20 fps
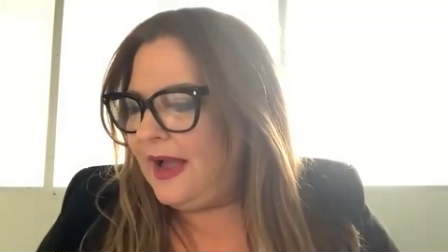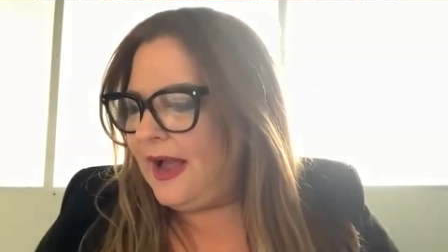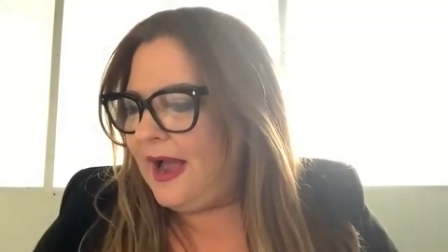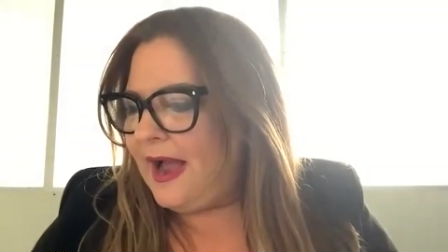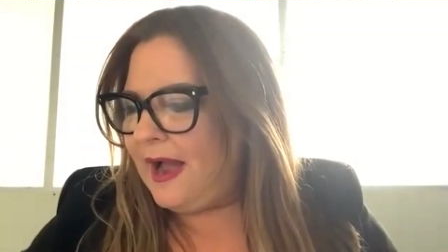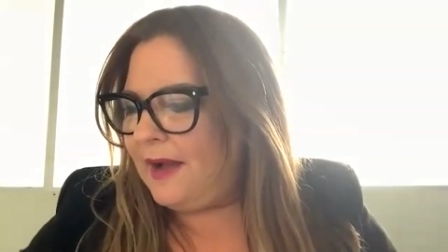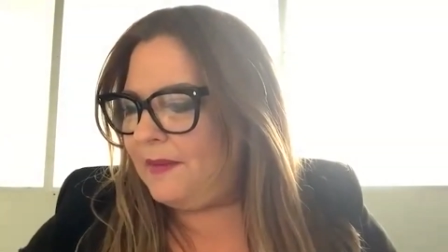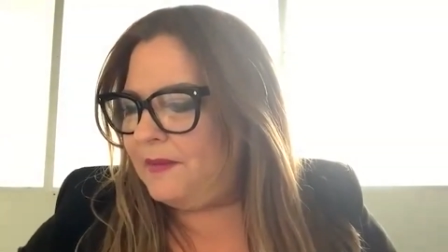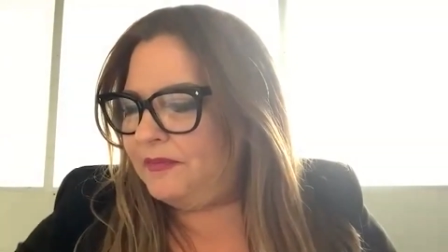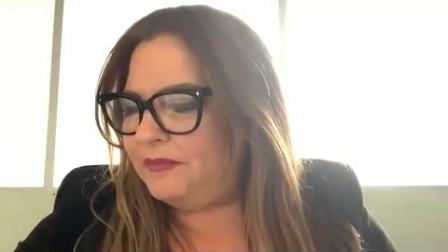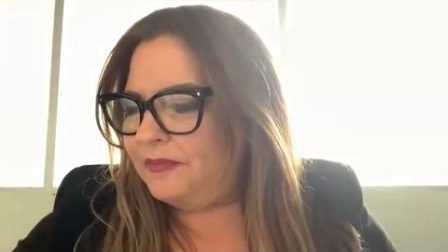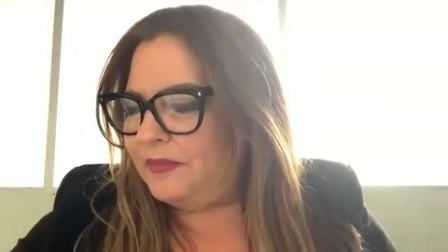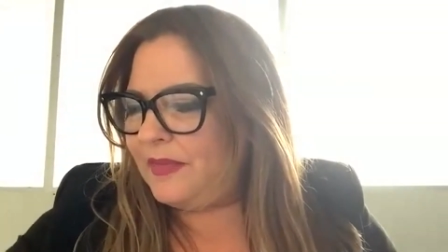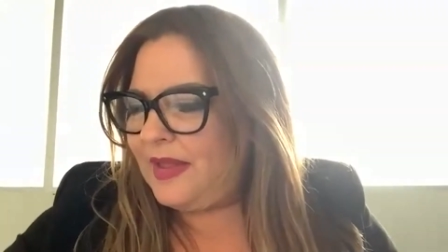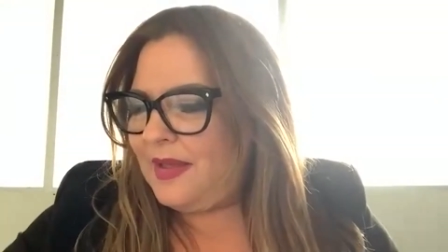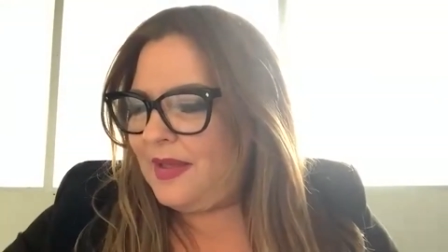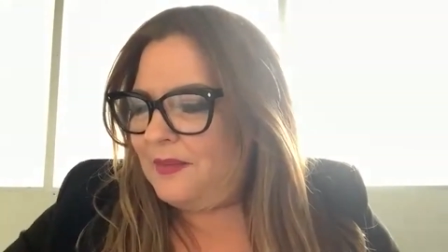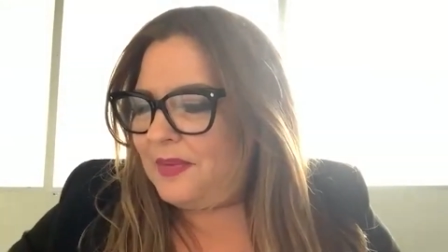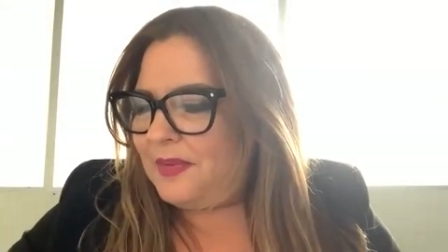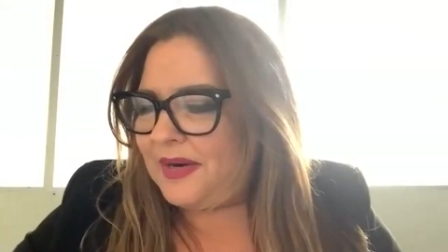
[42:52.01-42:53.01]
Um,
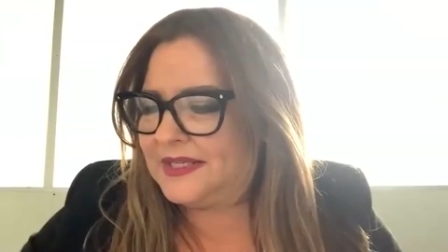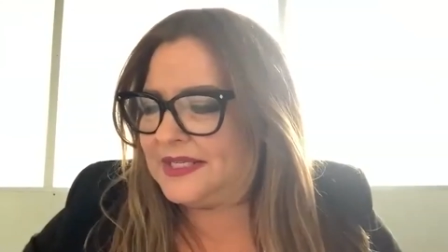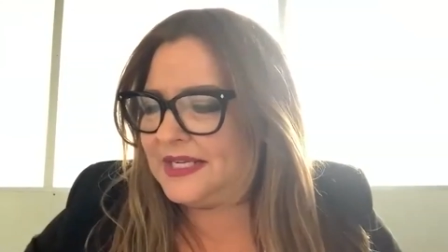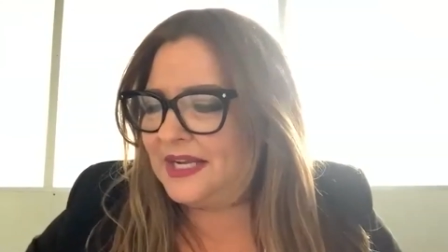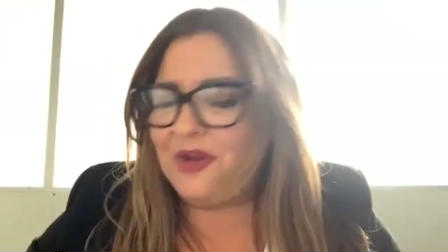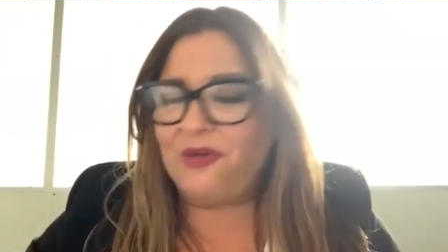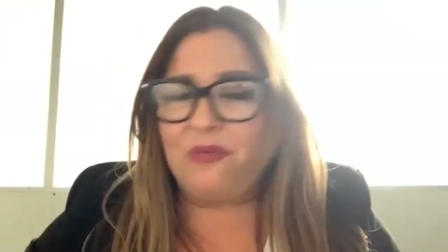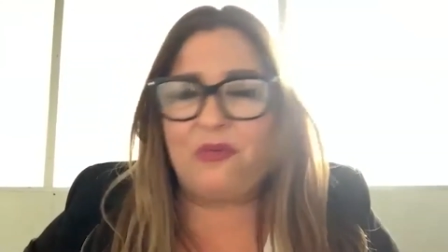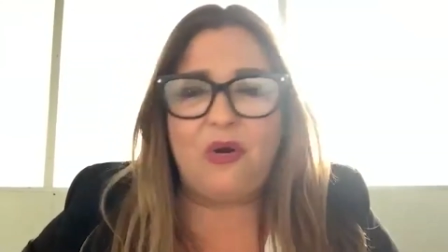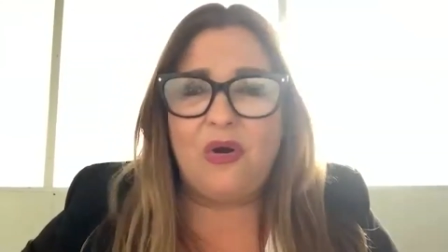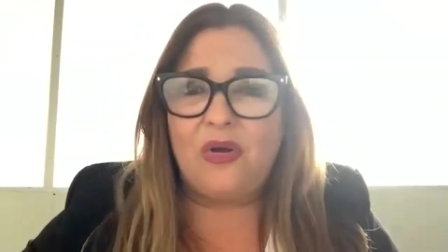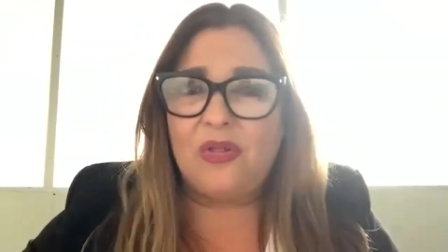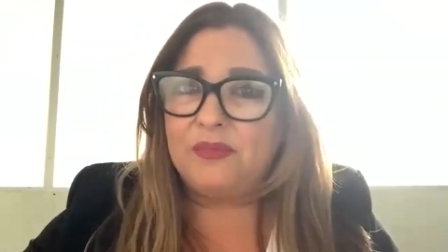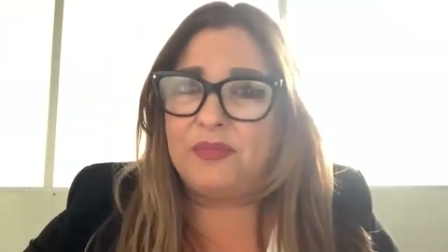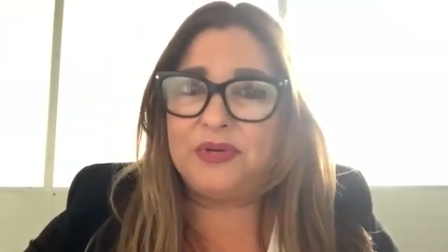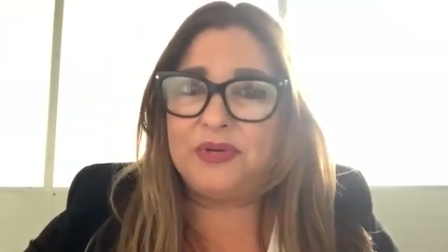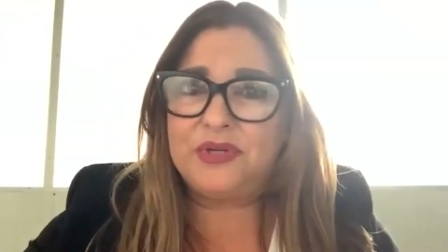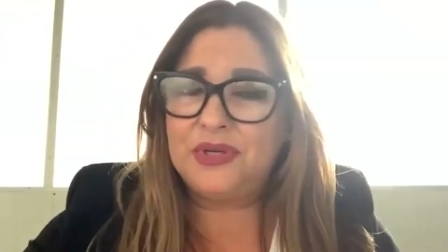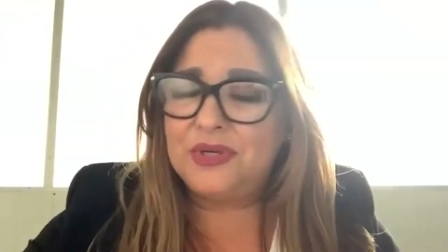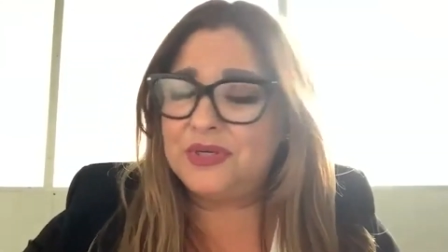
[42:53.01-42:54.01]
but I tell you what, the
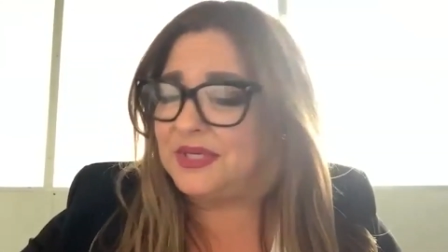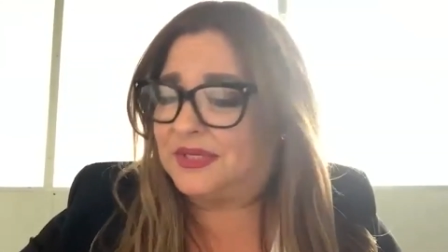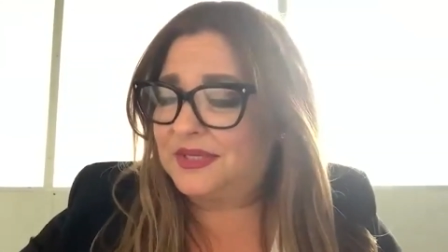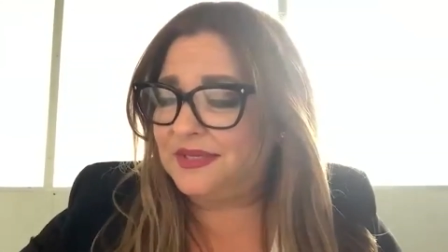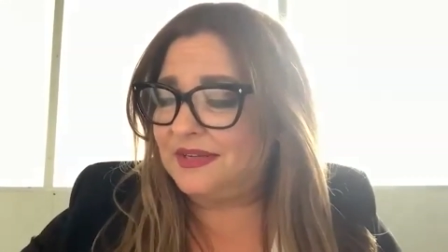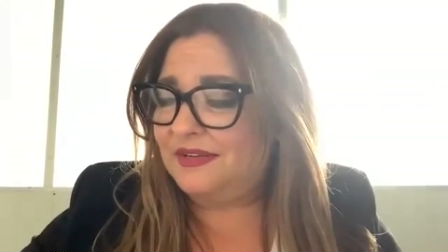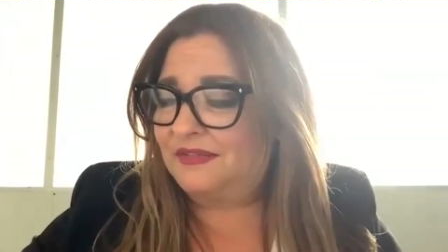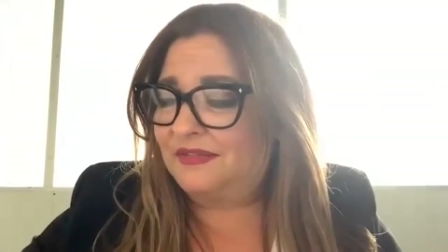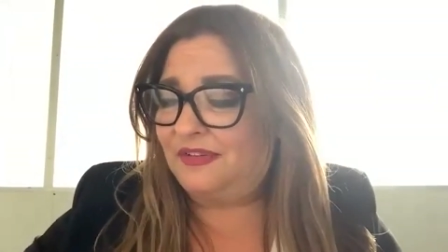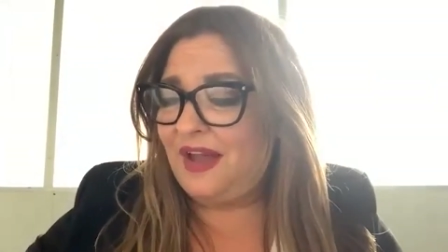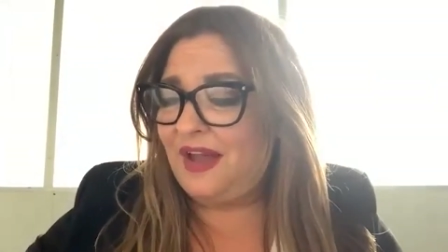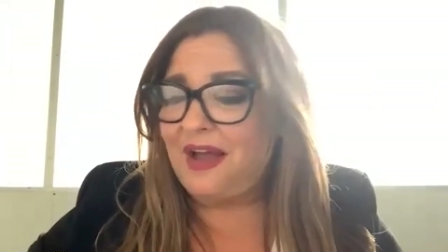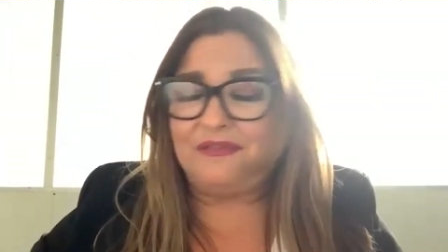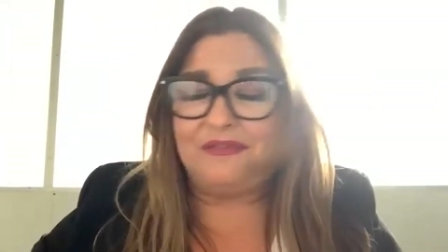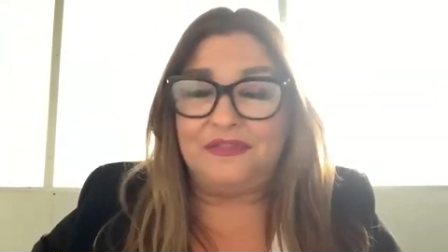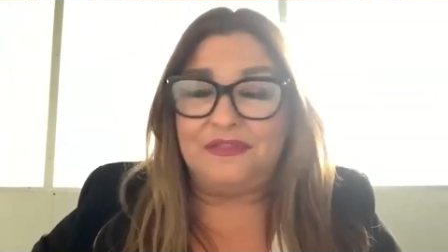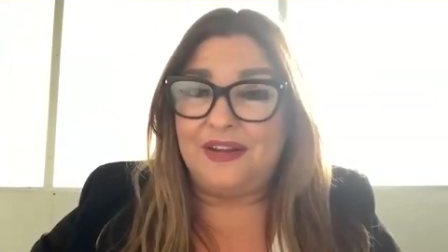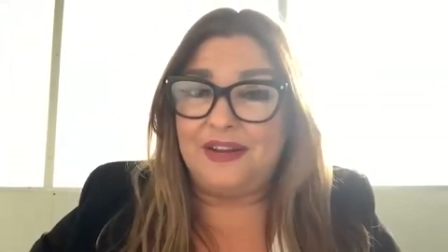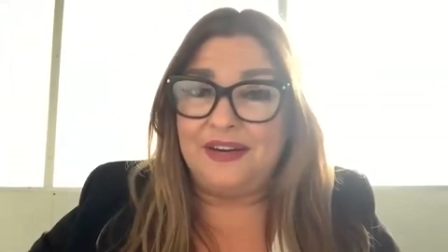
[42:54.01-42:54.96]
producers of Love